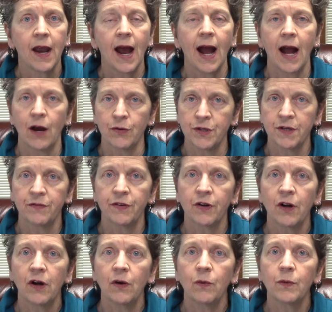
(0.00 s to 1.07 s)
How
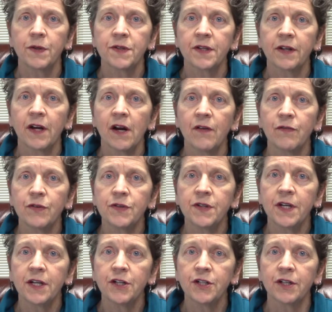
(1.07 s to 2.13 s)
difficult was the
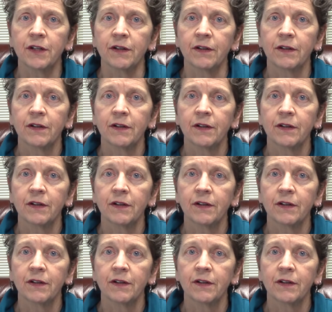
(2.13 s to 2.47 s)
conversation?